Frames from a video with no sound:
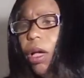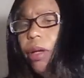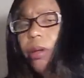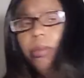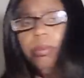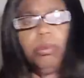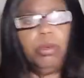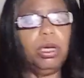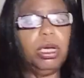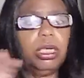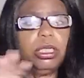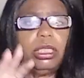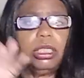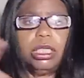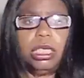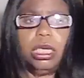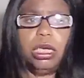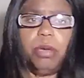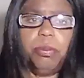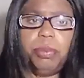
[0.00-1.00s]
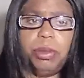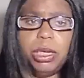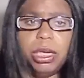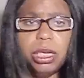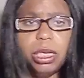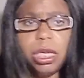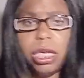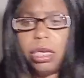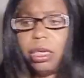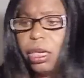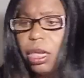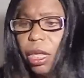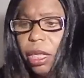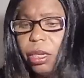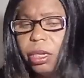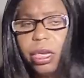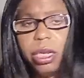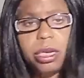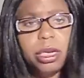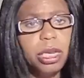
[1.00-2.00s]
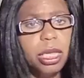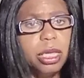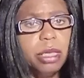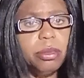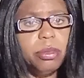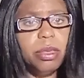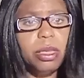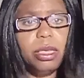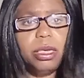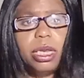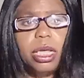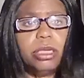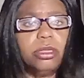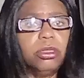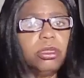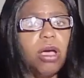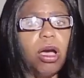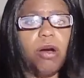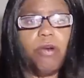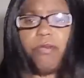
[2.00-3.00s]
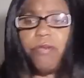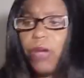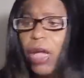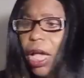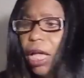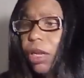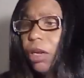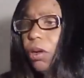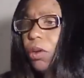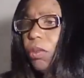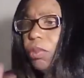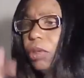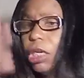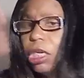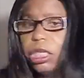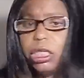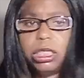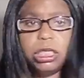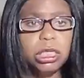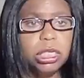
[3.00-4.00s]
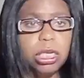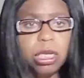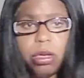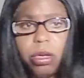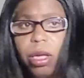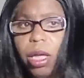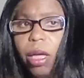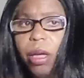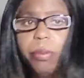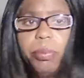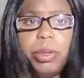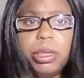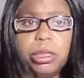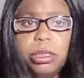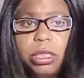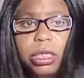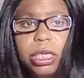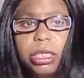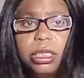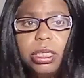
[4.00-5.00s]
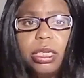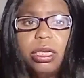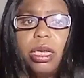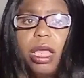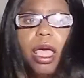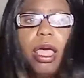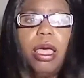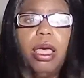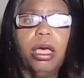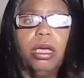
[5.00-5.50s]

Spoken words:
we'll still be in that dark valley, or we'll still be this and that,